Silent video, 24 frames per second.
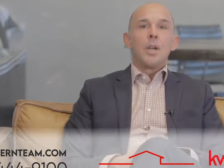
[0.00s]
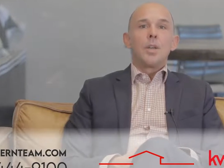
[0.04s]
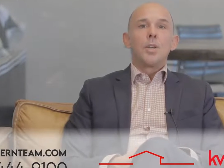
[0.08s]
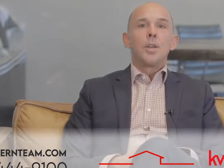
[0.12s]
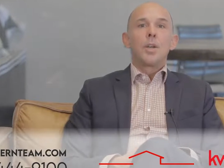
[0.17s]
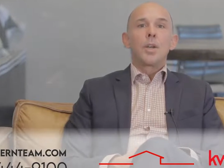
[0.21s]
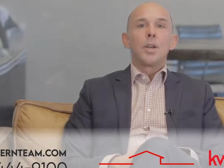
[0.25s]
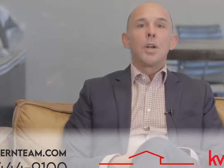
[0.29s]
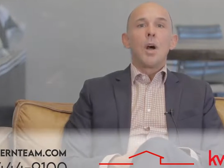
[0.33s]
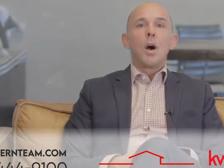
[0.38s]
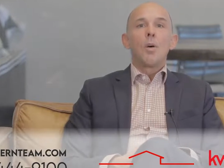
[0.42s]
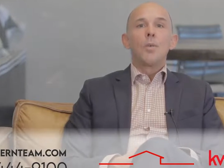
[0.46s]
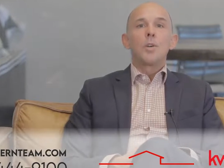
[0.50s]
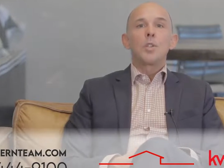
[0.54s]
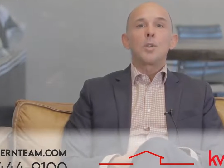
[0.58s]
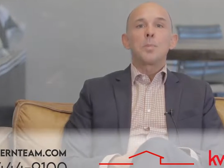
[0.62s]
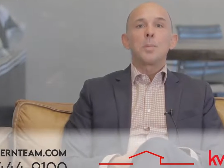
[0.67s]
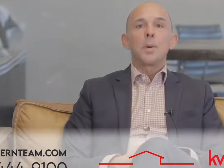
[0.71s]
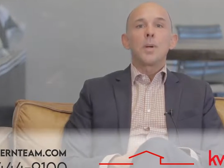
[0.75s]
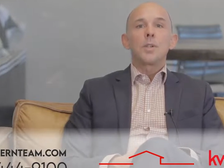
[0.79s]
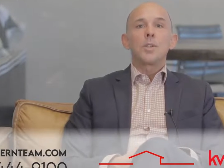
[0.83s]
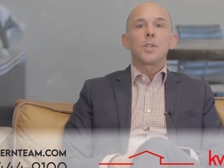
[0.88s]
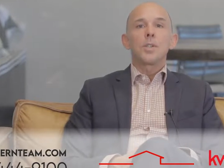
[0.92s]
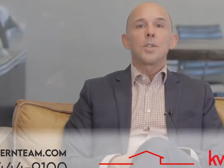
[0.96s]
You can always
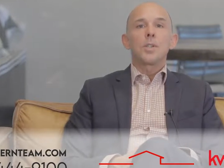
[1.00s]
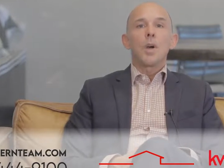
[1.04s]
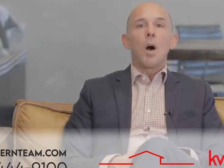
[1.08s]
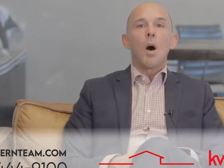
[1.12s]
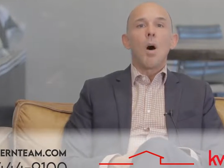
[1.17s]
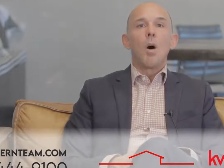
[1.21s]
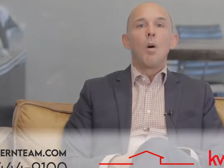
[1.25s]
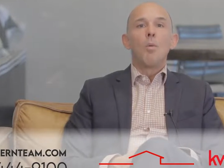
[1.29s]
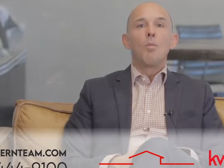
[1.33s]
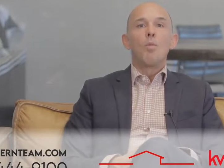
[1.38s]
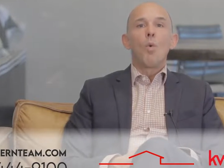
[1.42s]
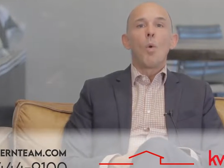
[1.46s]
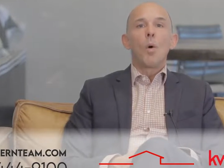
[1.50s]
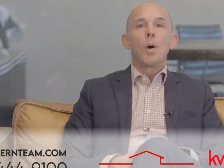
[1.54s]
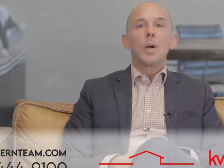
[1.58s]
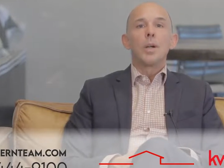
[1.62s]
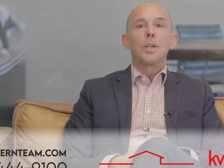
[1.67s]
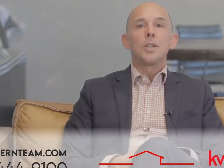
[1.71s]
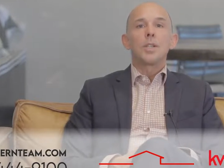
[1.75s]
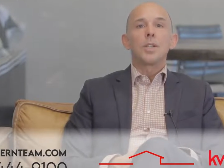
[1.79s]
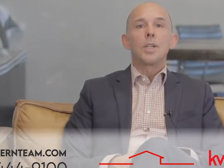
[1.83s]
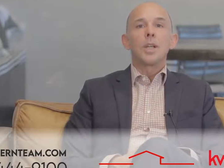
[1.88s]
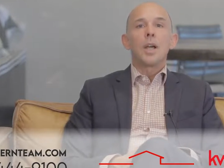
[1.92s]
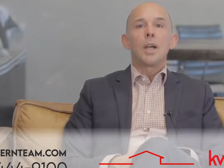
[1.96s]
purchase a home
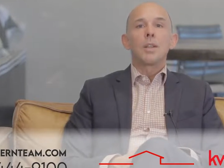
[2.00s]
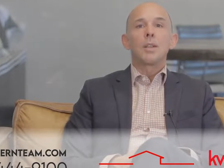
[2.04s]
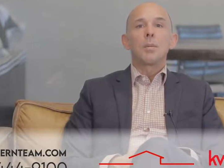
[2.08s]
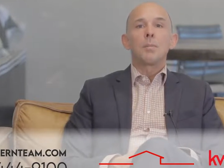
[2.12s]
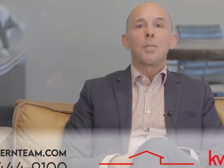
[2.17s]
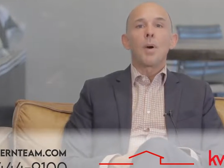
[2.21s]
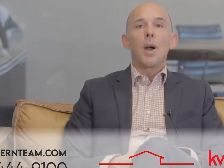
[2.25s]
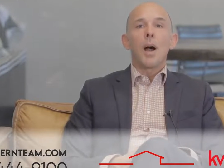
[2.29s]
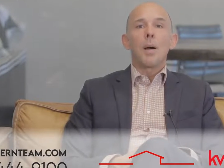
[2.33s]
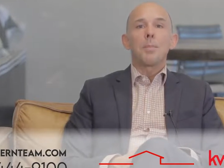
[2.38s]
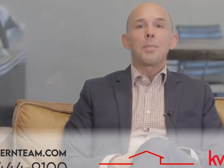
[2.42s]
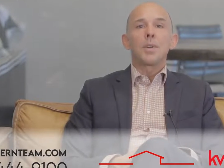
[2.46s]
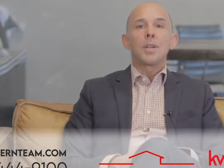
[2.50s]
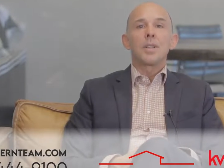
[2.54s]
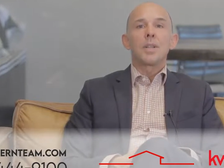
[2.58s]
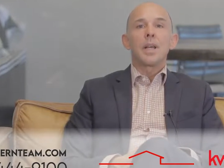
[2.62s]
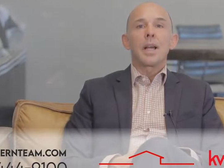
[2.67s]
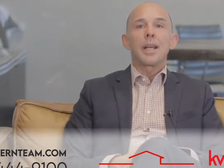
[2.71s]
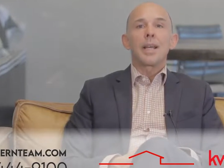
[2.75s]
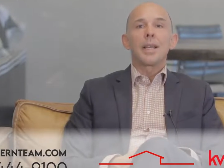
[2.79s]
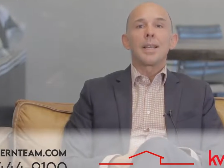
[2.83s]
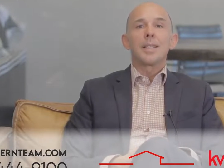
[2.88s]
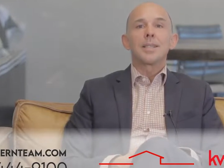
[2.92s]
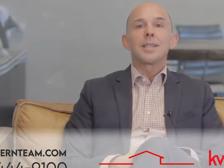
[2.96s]
warranty on the property
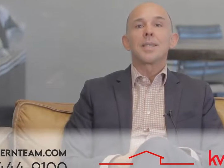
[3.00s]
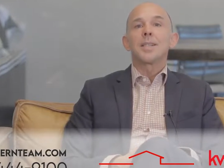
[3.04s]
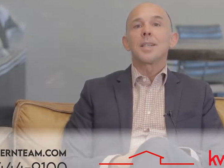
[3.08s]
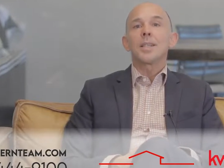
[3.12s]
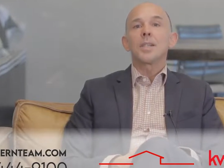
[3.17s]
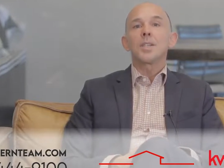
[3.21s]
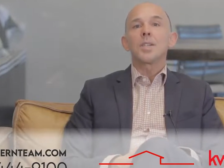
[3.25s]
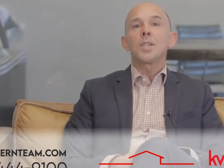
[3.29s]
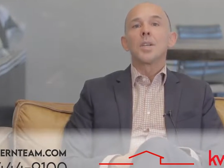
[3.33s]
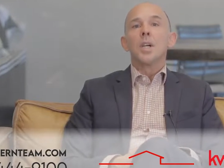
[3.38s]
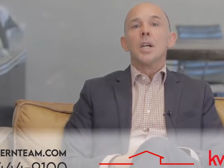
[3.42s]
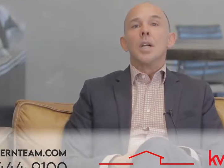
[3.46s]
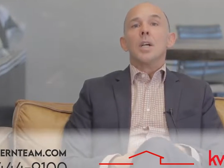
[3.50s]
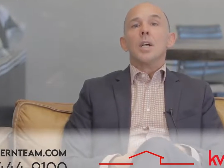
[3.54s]
that can assist